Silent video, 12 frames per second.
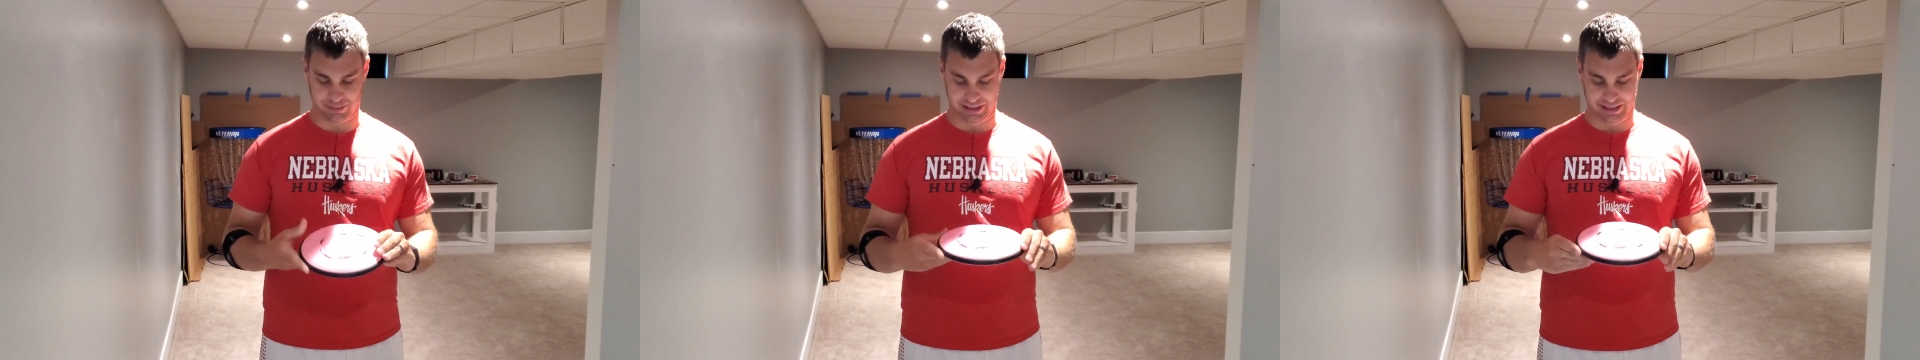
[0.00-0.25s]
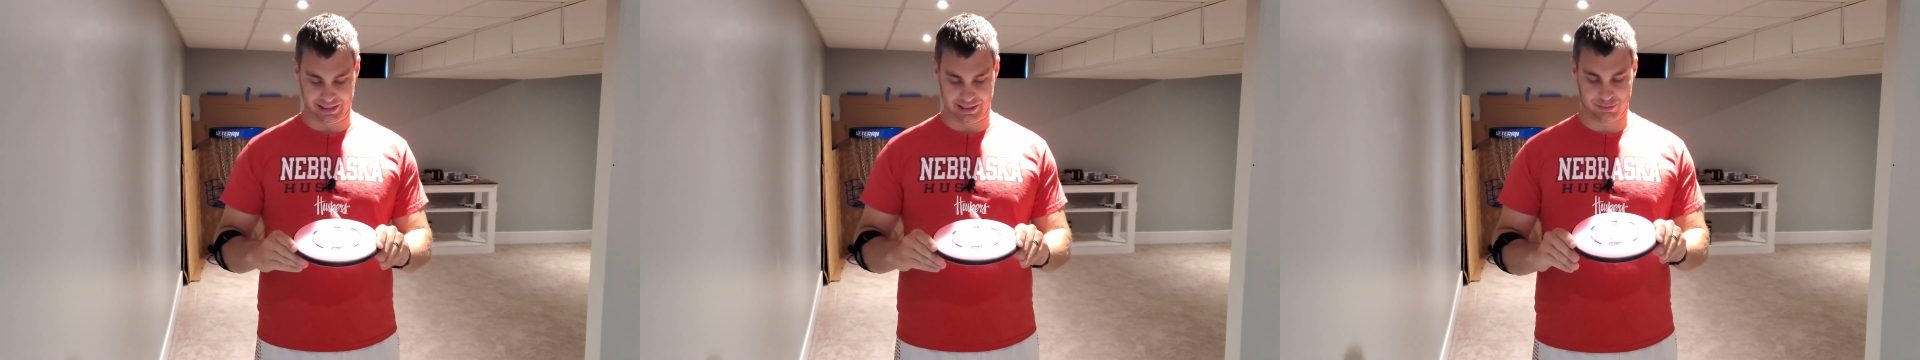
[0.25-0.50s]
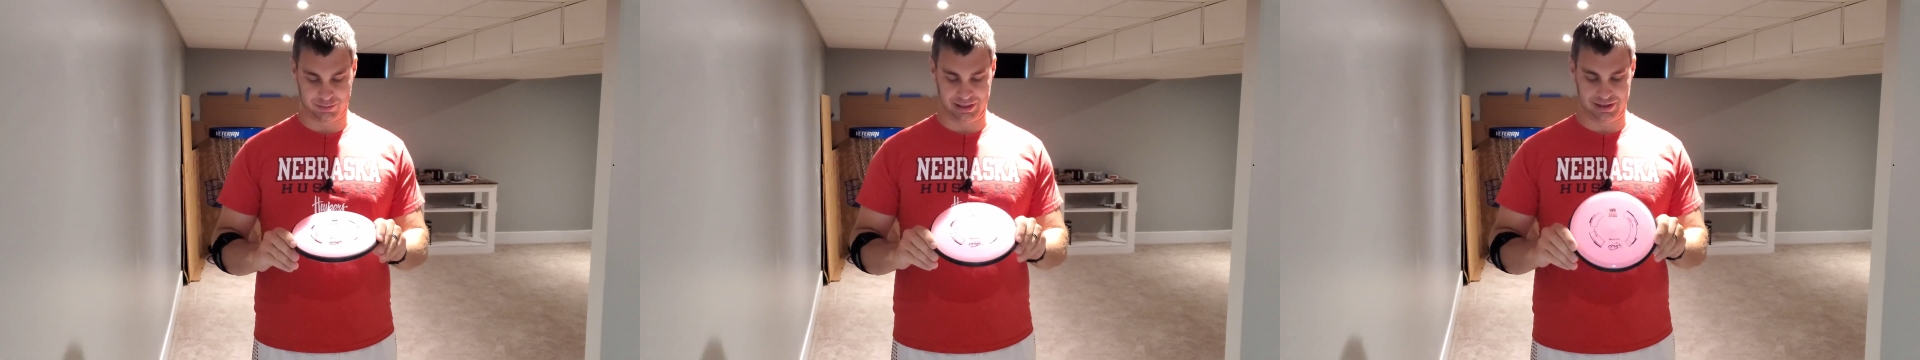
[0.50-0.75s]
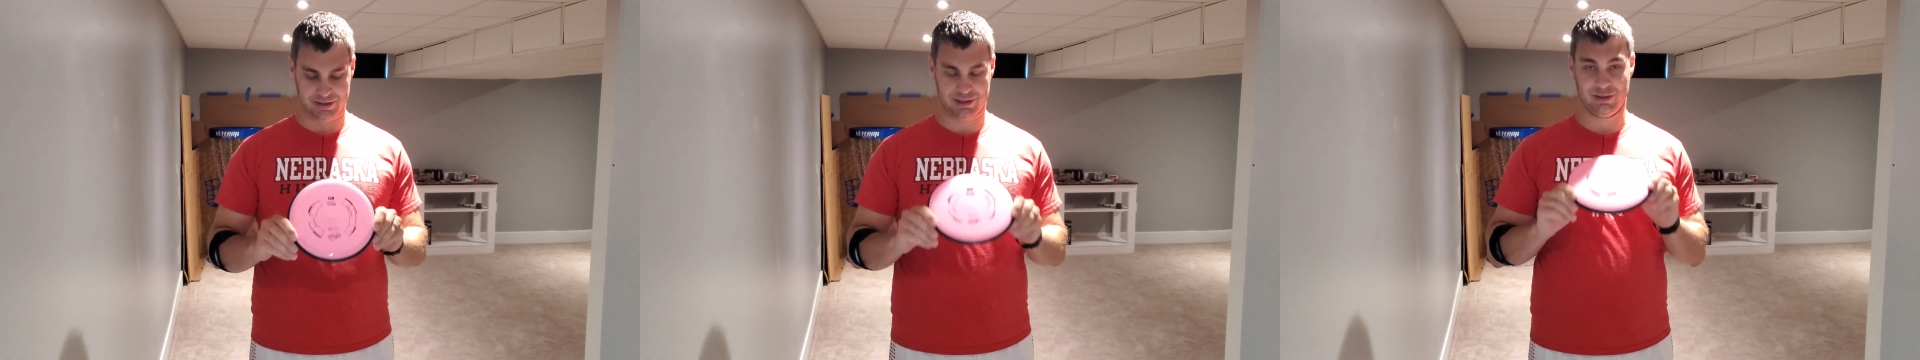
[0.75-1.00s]
but I just
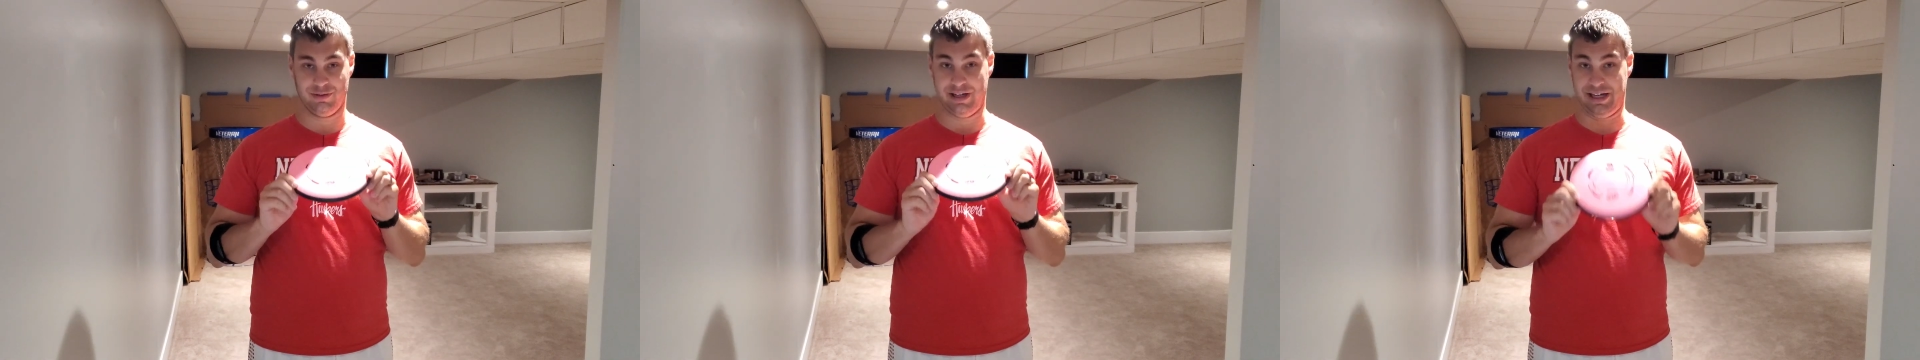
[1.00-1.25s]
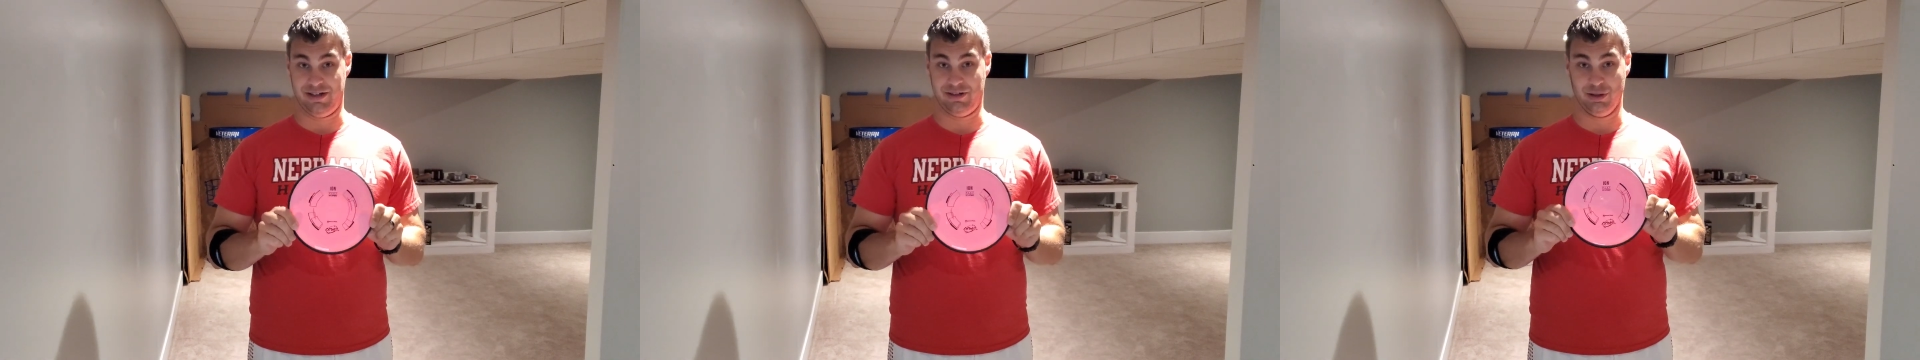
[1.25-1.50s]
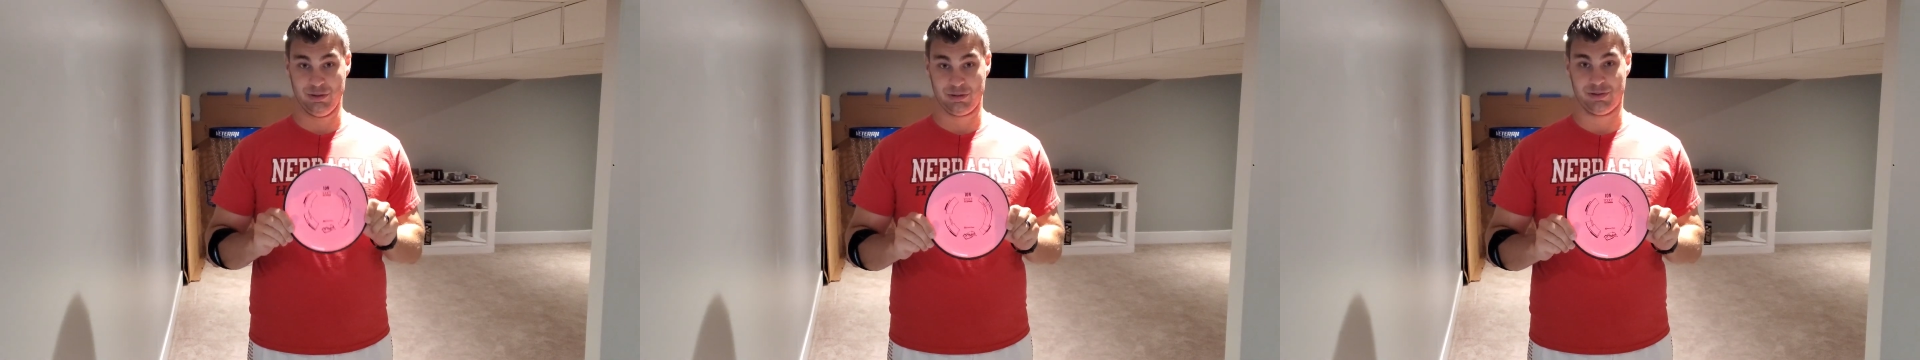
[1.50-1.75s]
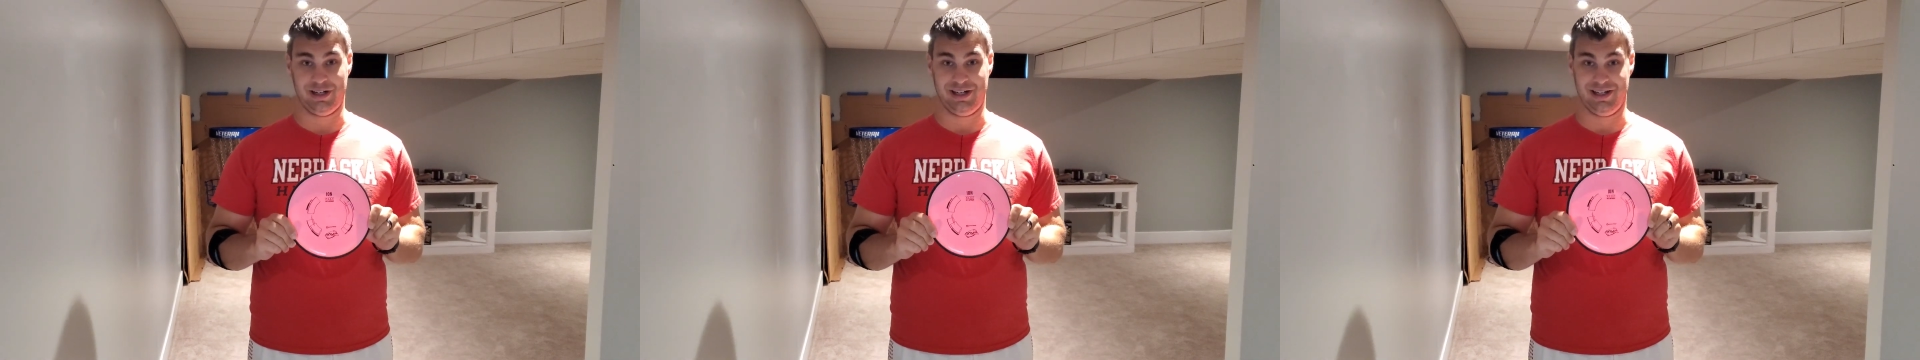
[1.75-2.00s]
went to a
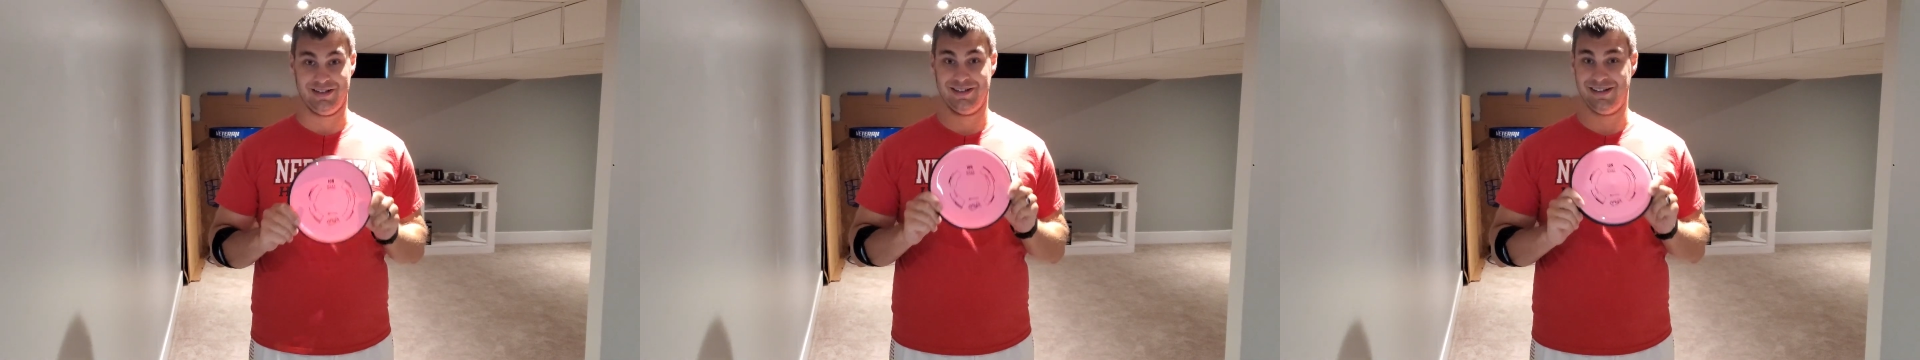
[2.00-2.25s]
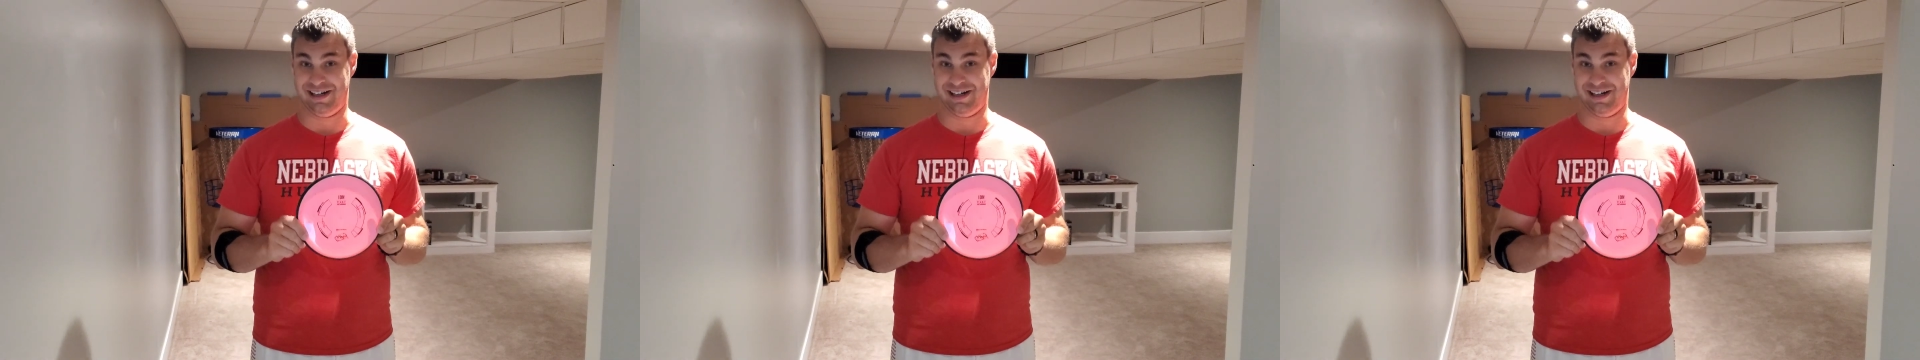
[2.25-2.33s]
neutron